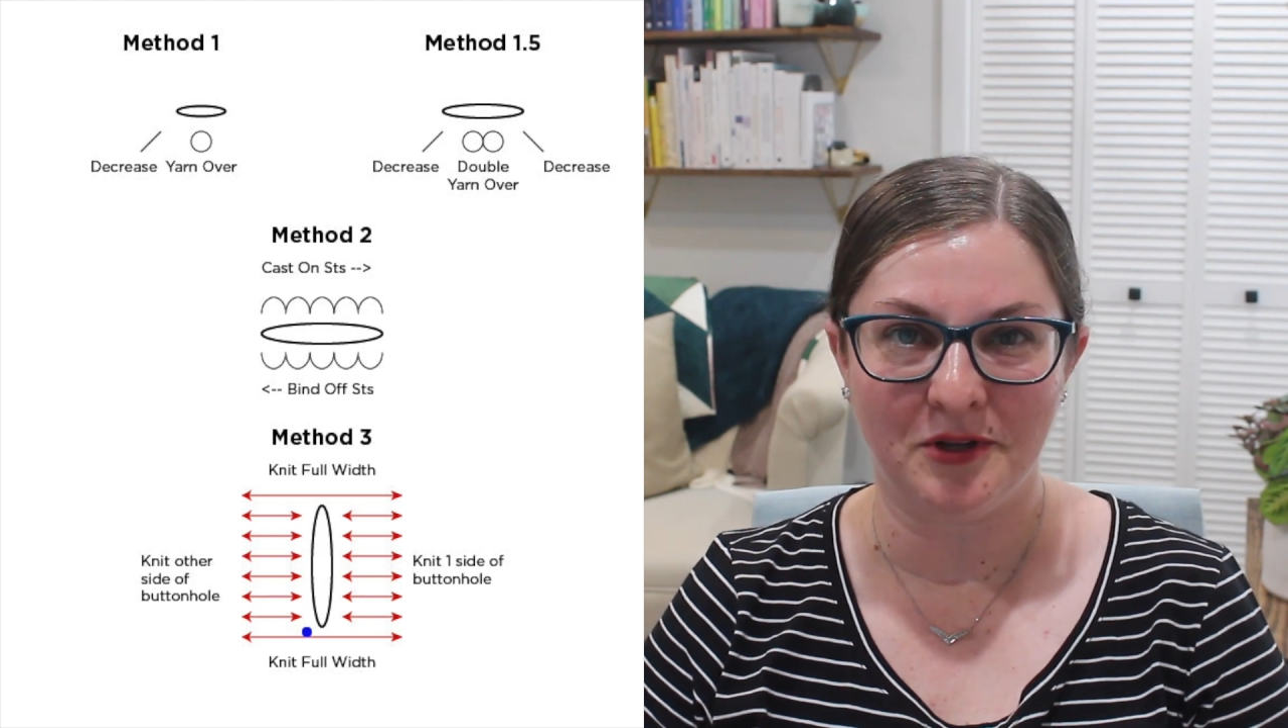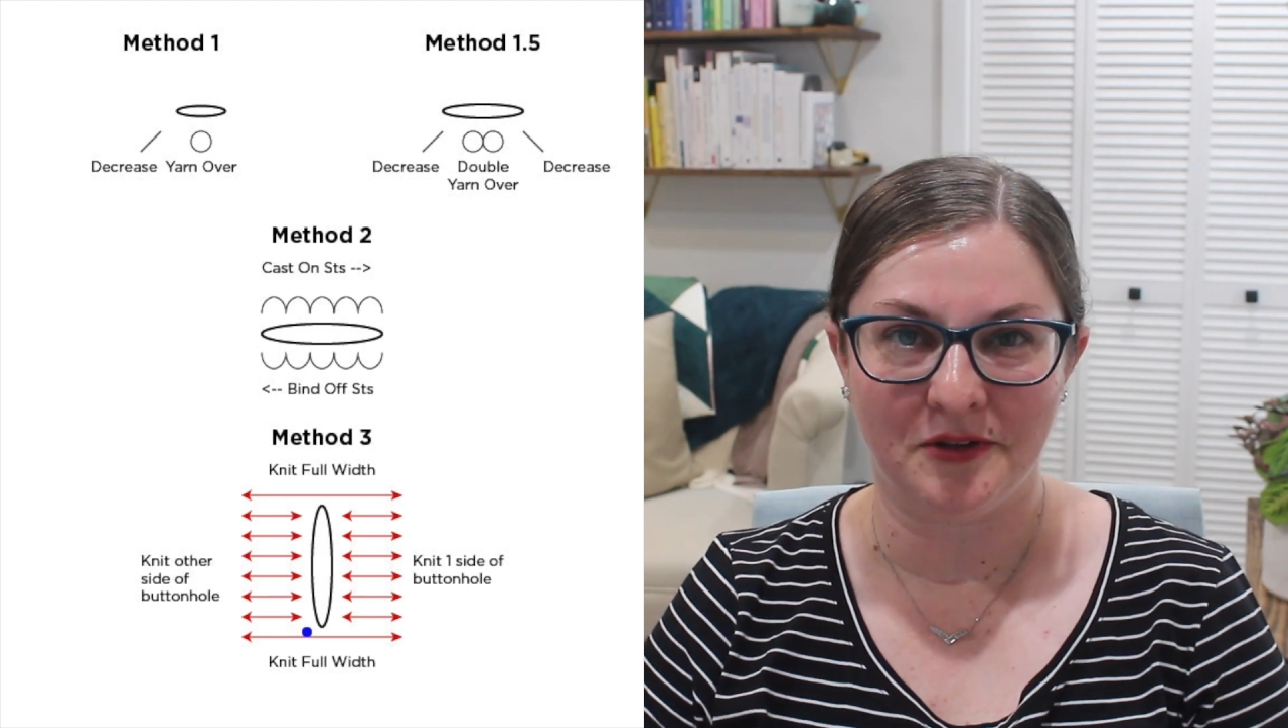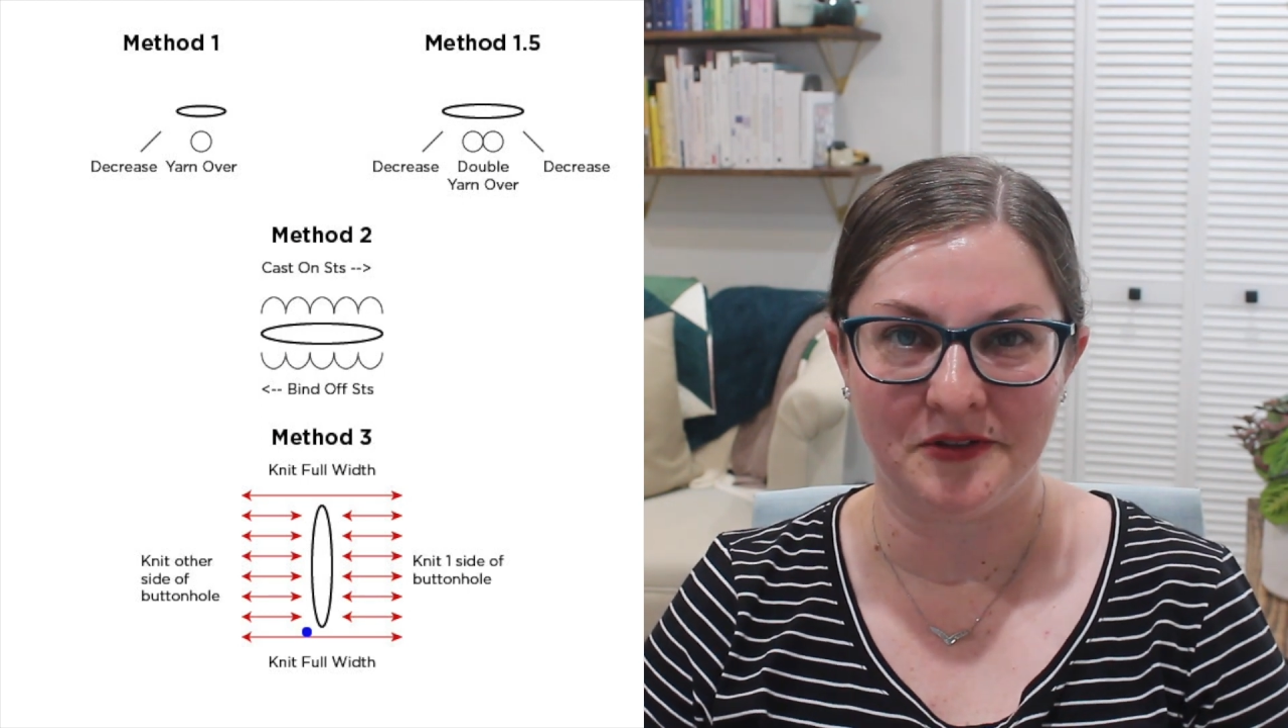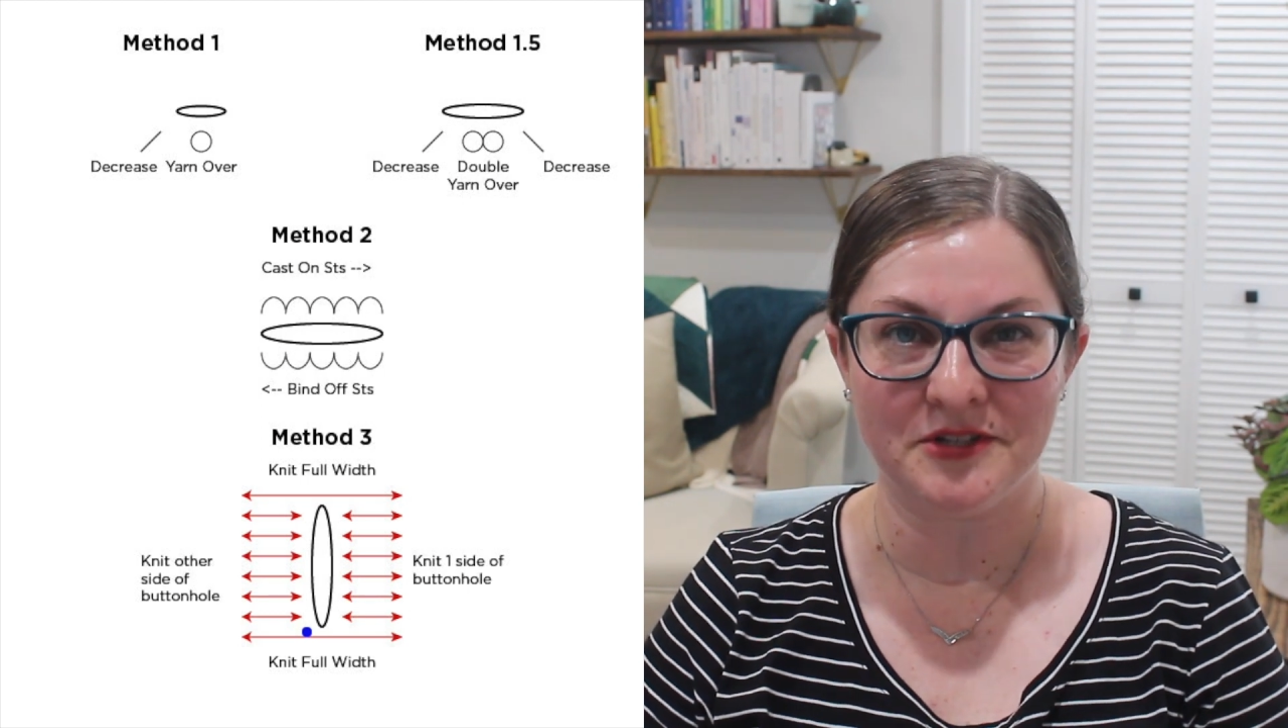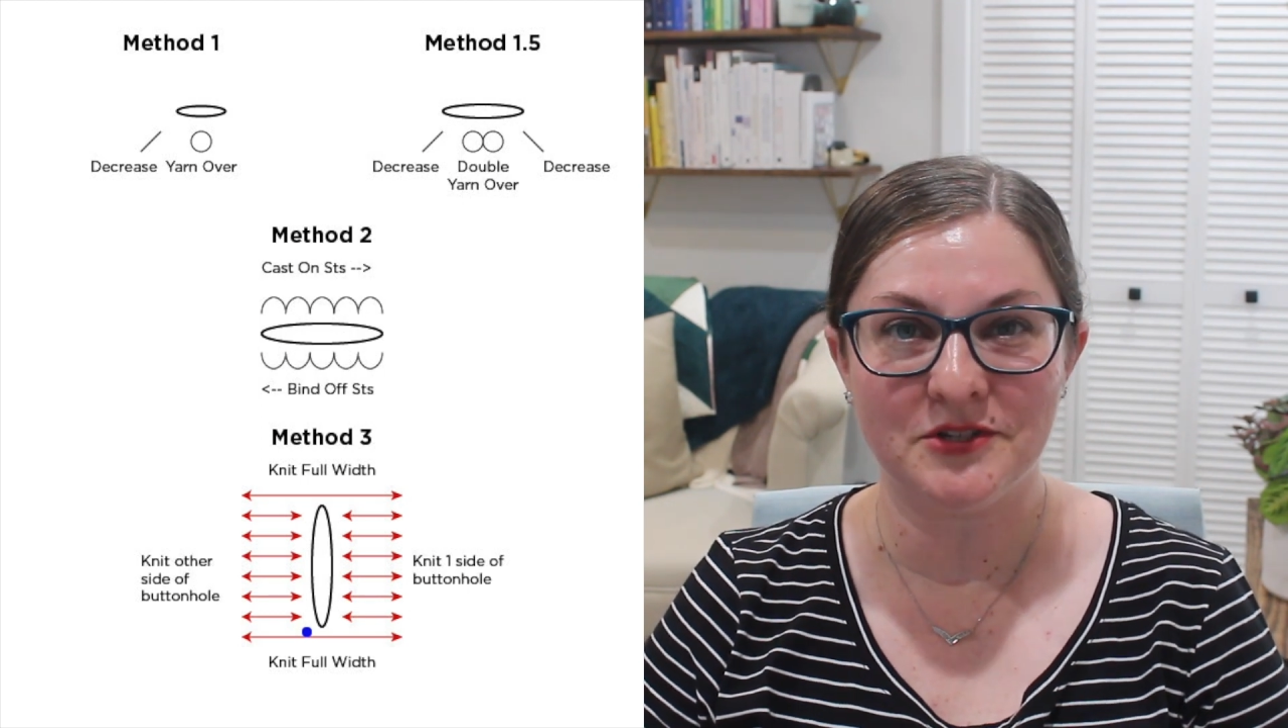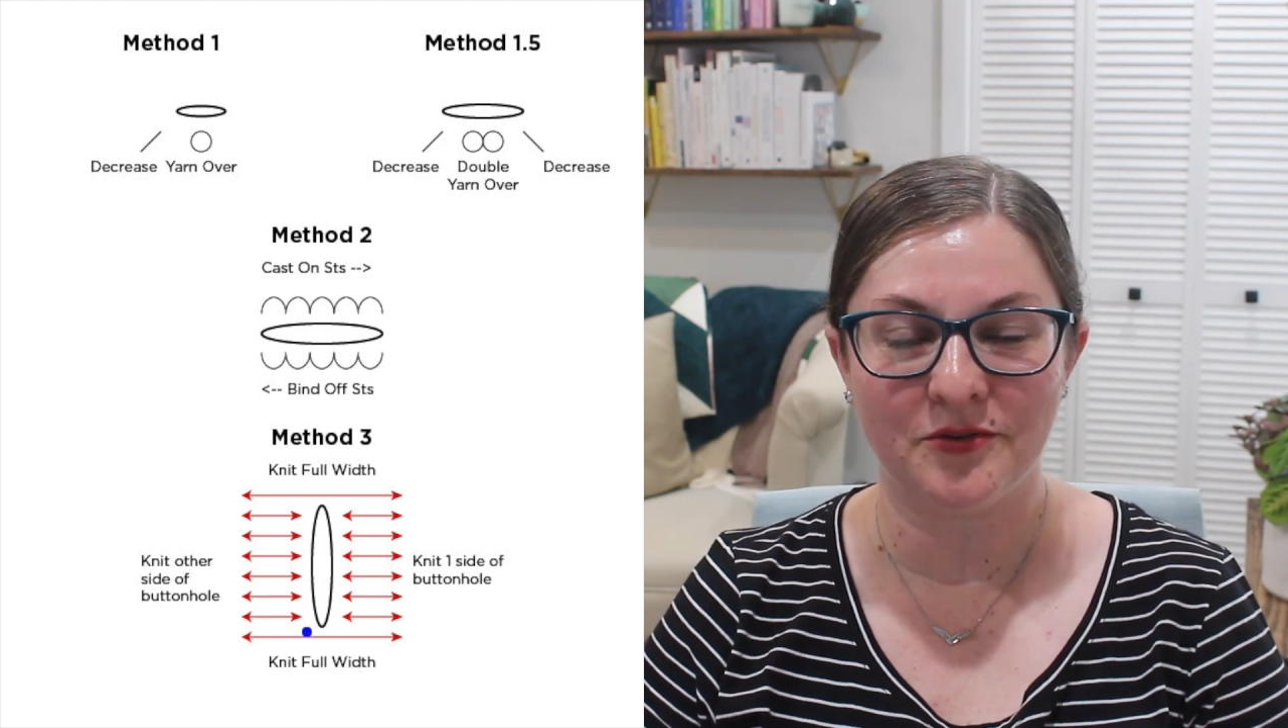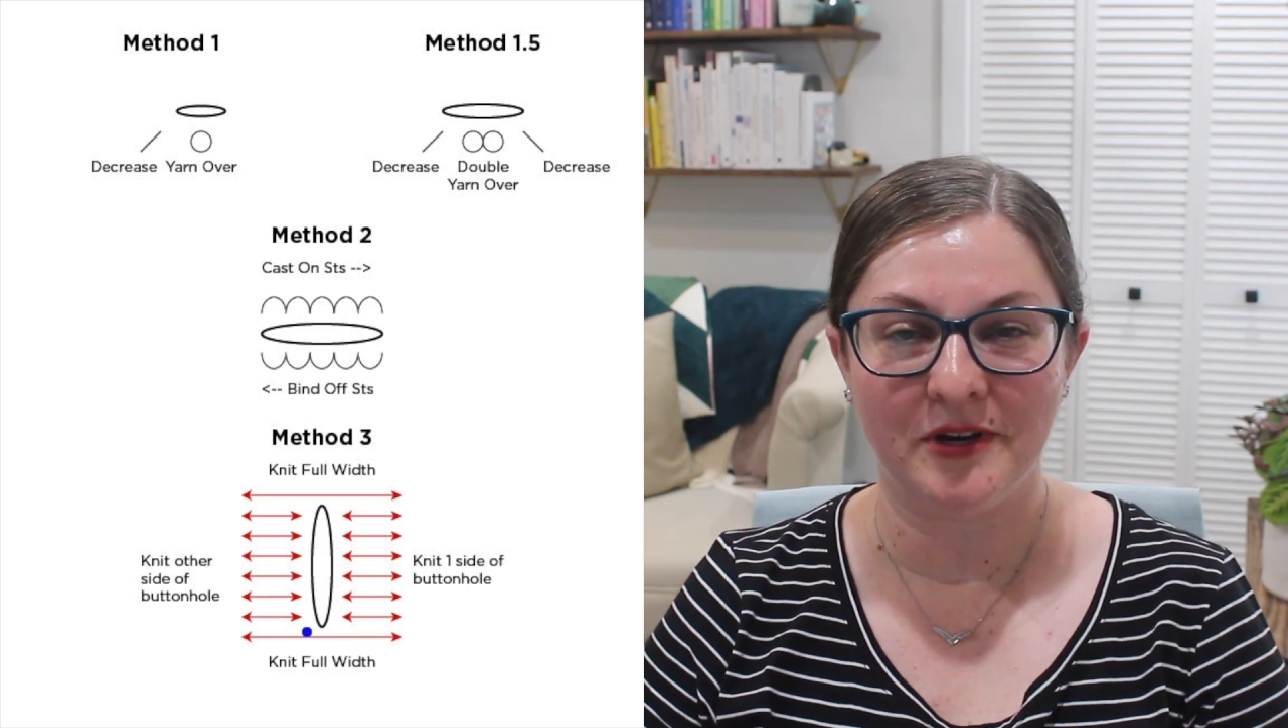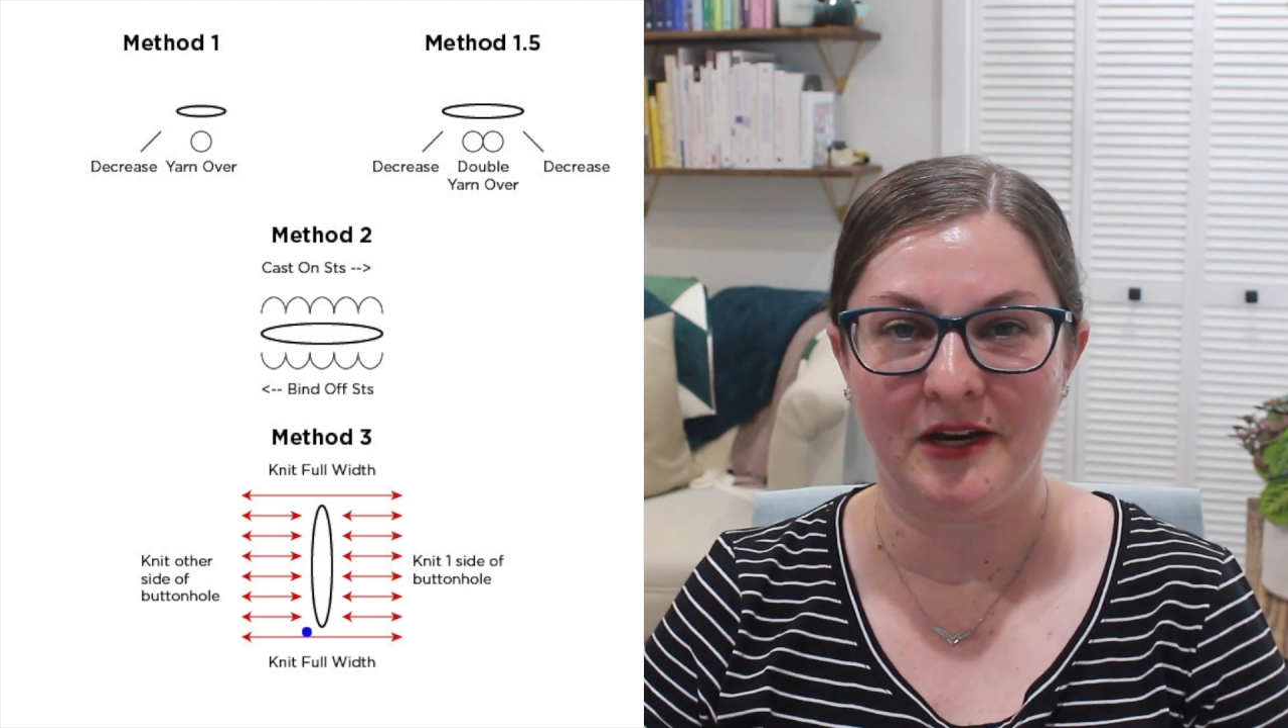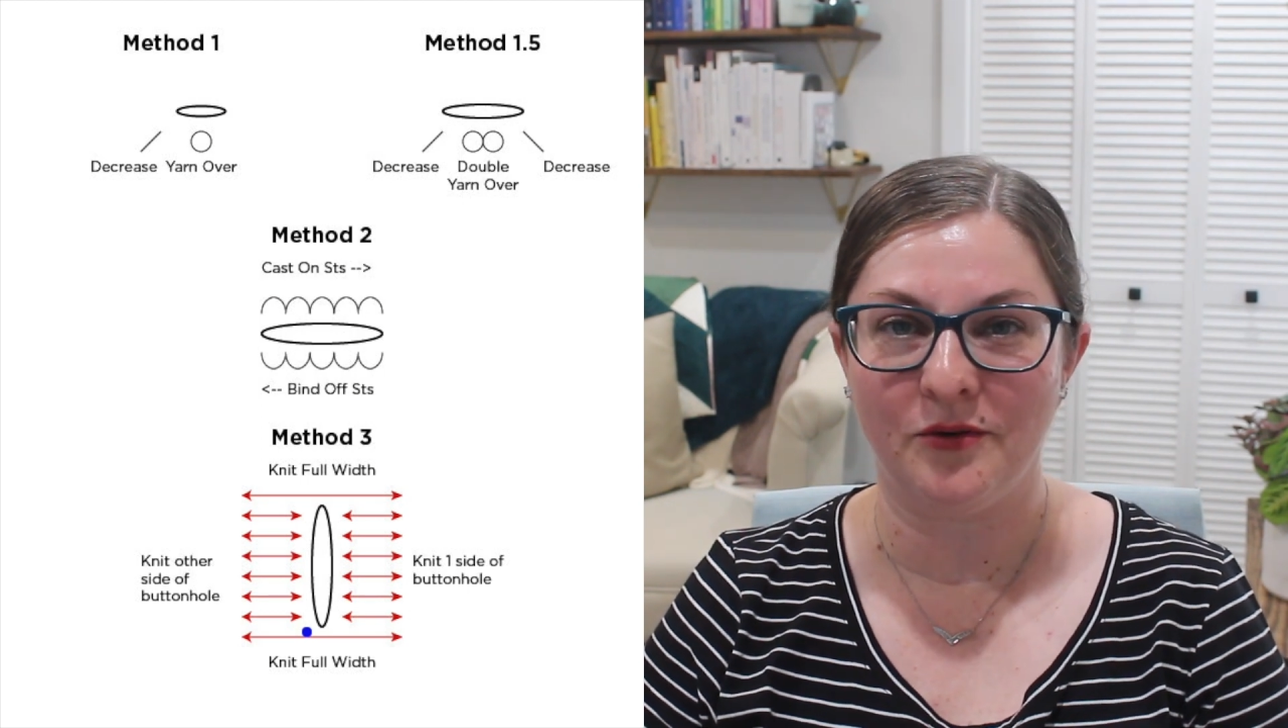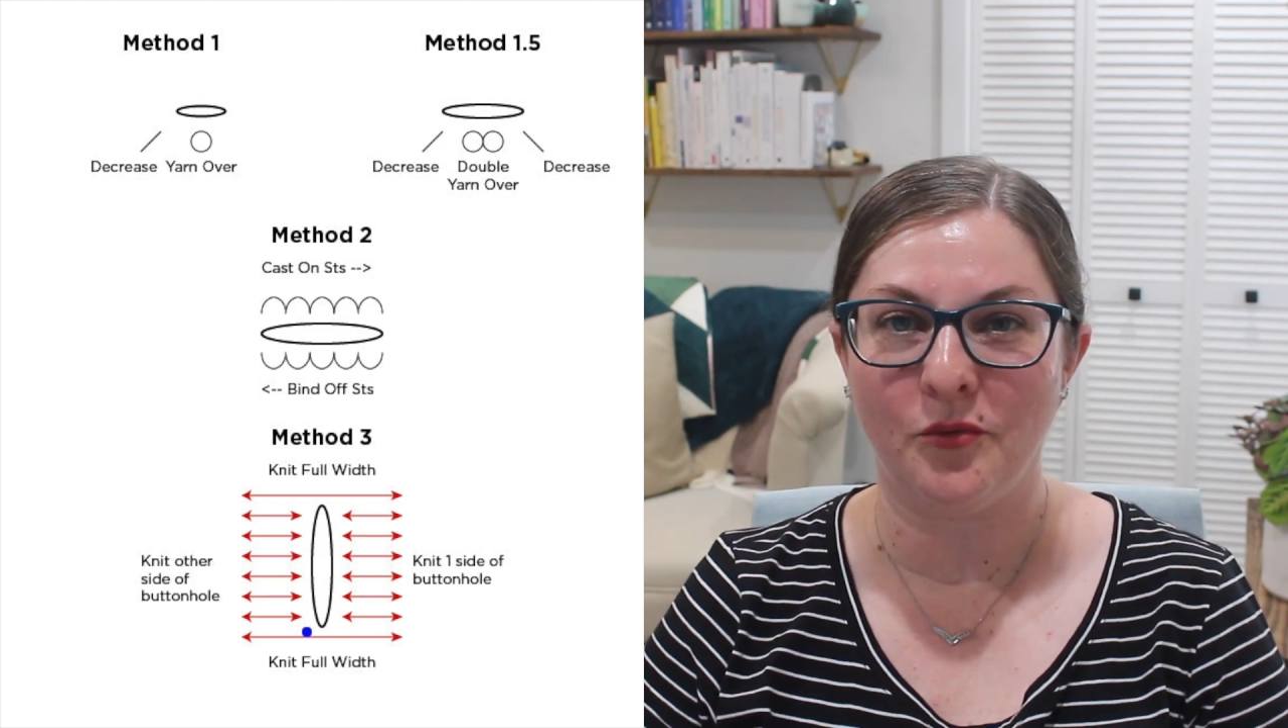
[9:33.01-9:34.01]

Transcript: on the screen,